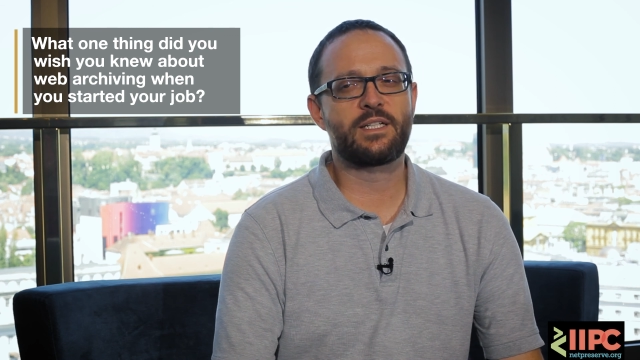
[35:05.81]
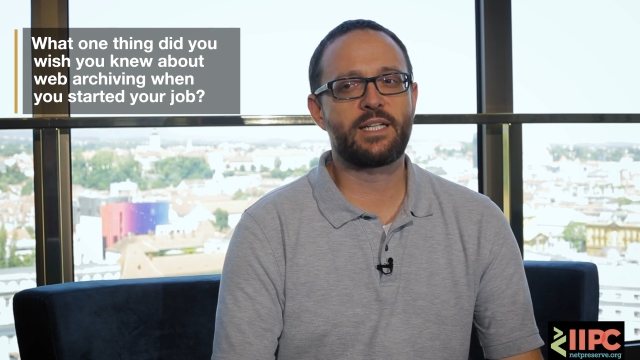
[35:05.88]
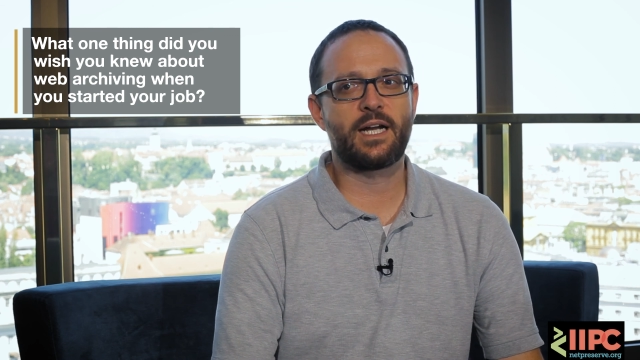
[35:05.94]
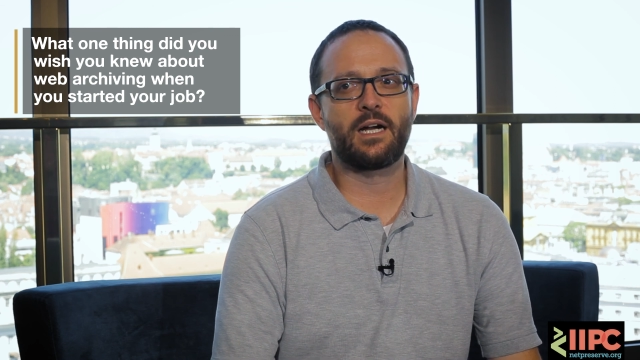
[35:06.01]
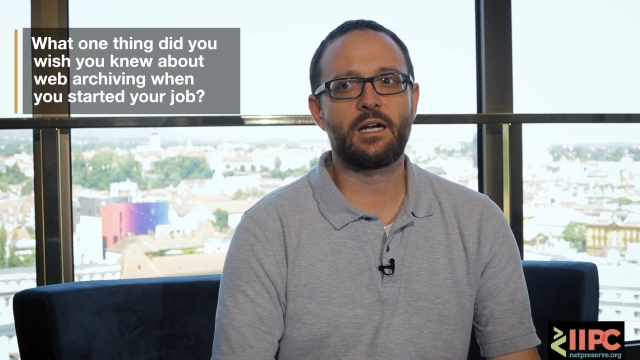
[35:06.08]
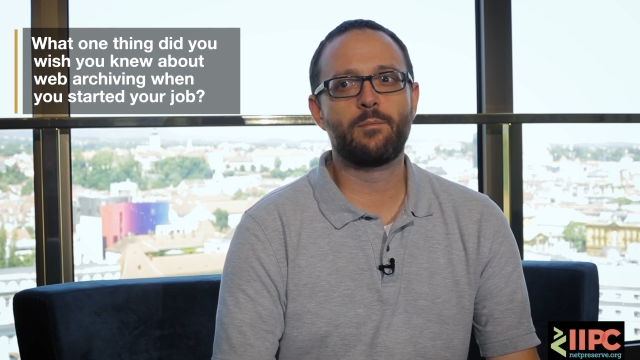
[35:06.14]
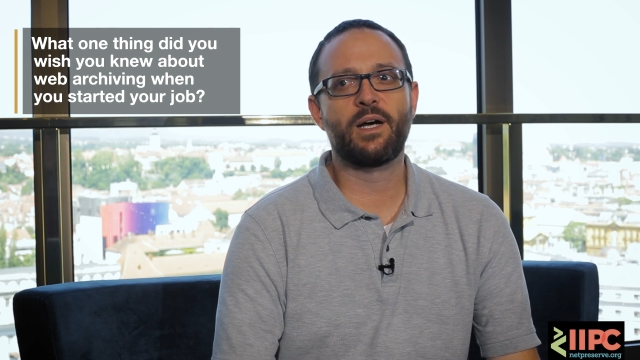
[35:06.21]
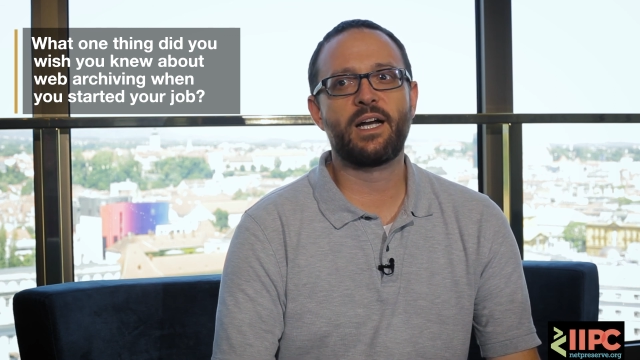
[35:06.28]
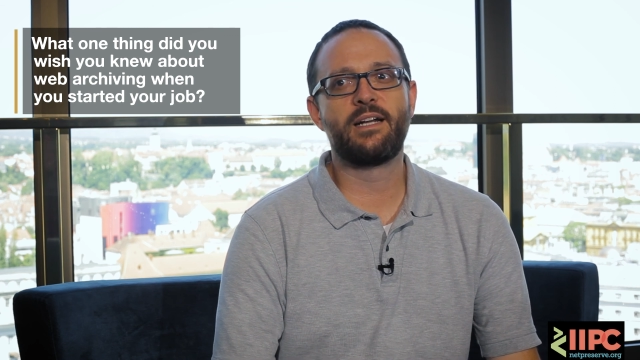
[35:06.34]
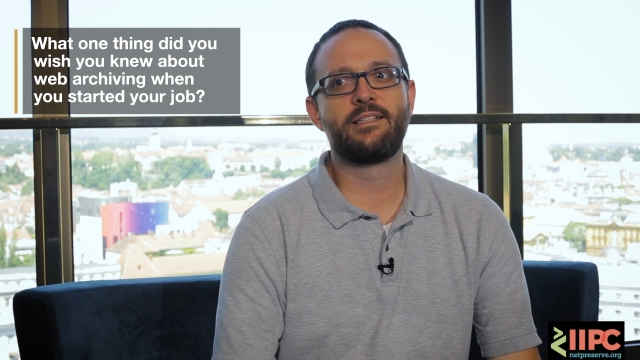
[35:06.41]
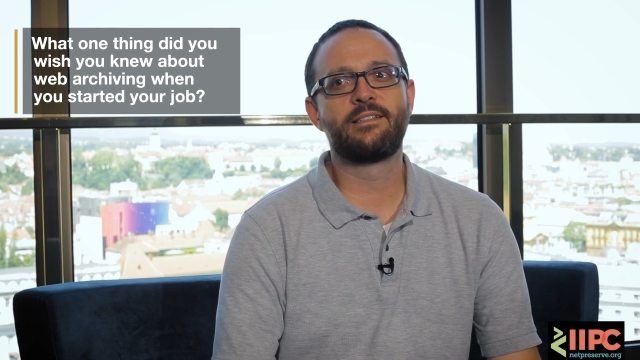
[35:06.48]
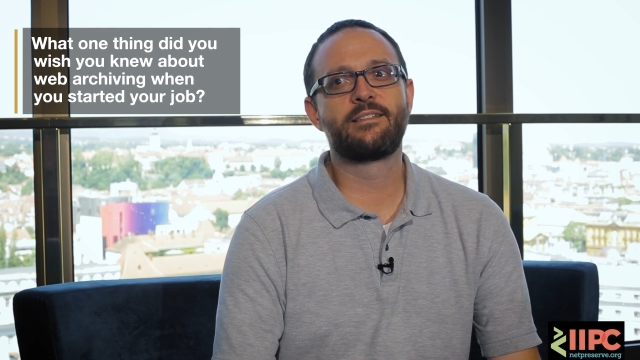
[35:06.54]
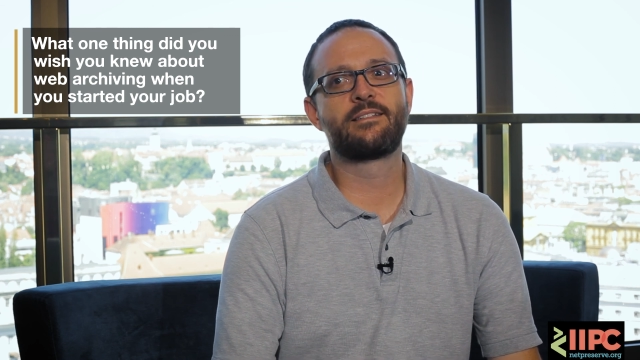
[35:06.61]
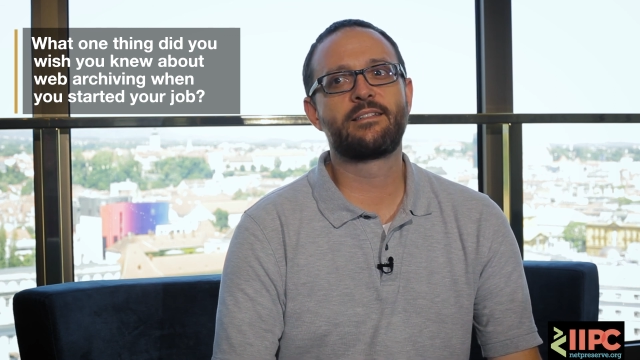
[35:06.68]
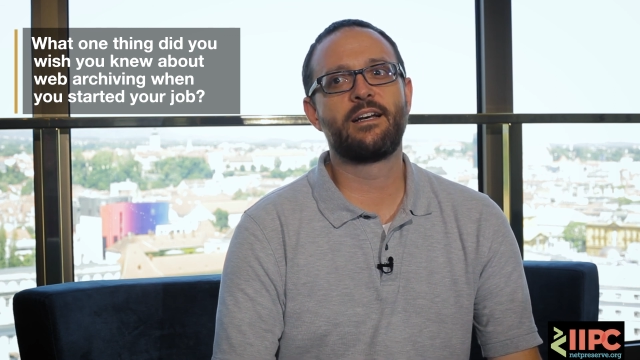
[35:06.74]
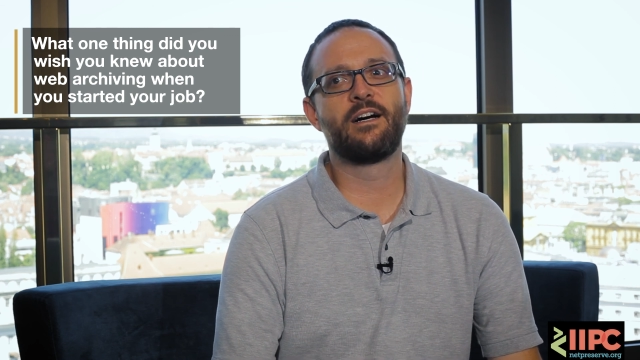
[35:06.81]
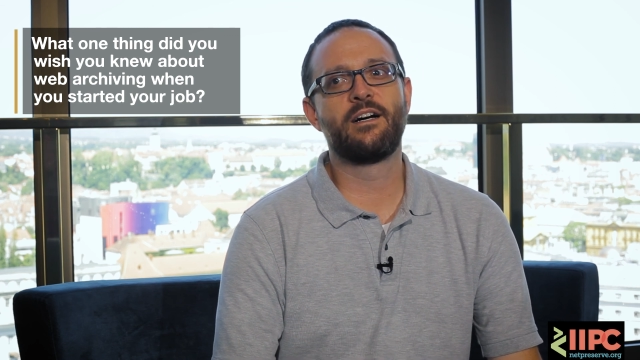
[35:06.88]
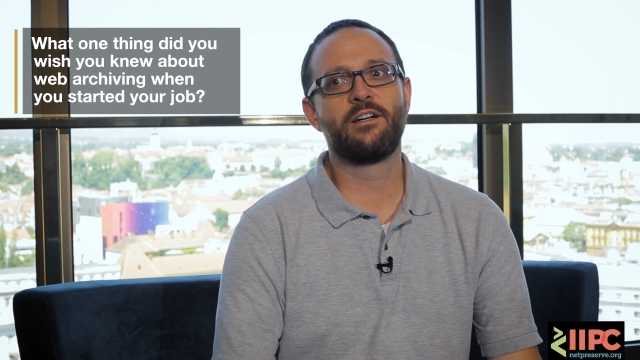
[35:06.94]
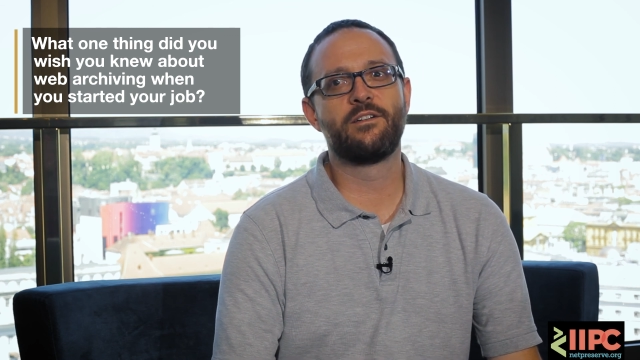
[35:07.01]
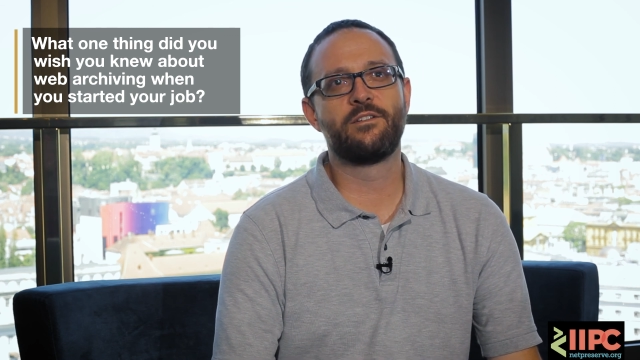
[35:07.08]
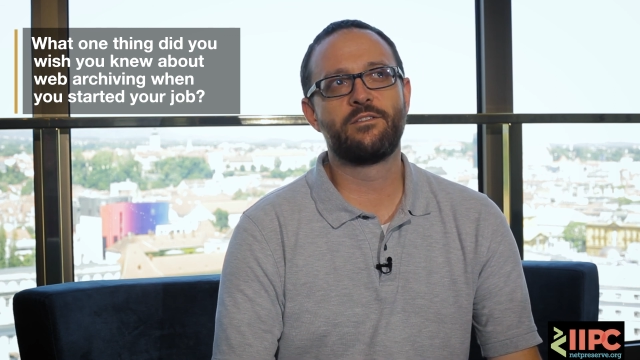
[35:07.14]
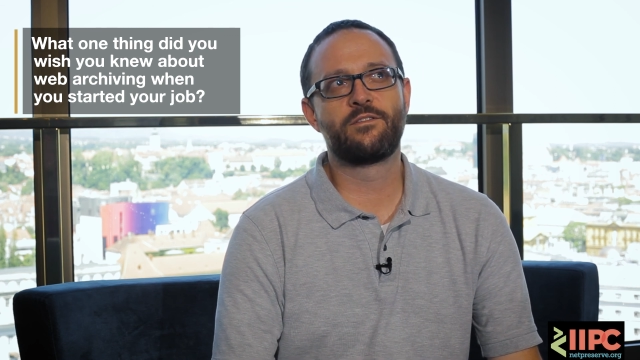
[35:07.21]
terabytes
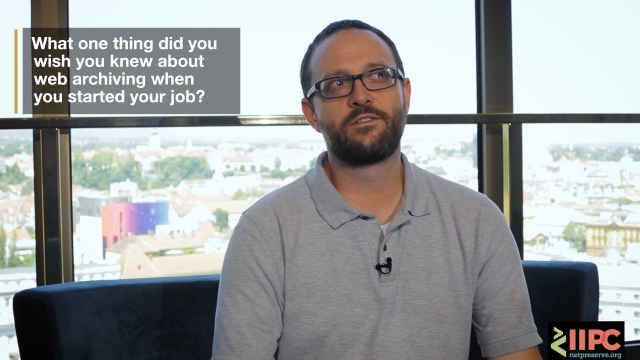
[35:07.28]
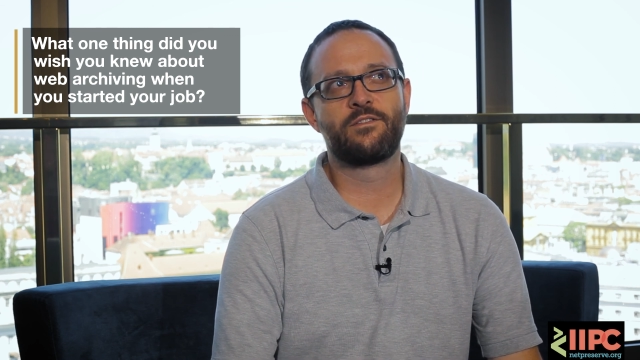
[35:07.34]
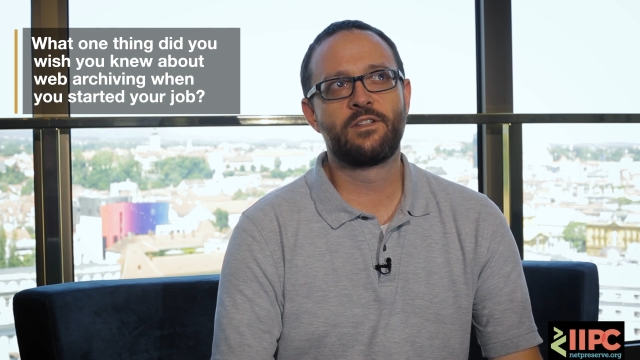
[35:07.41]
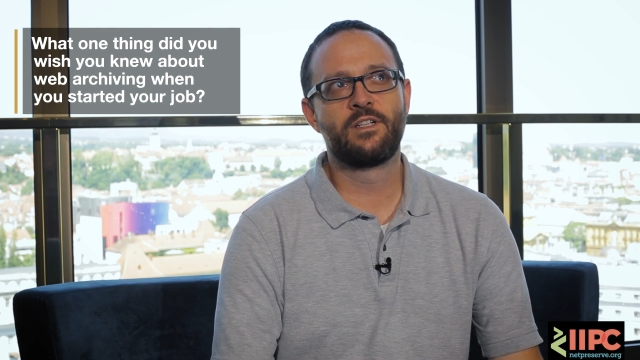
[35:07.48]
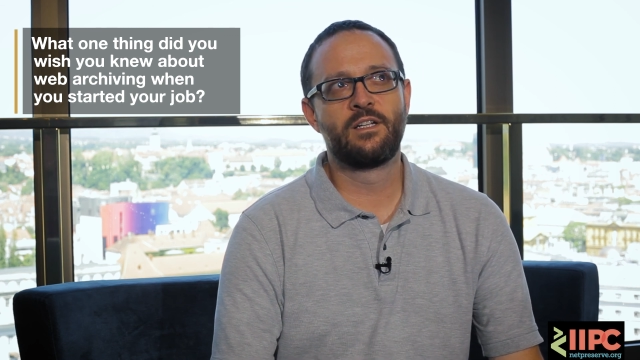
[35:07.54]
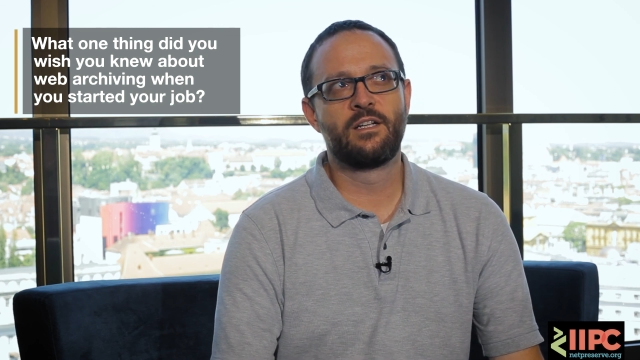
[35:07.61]
of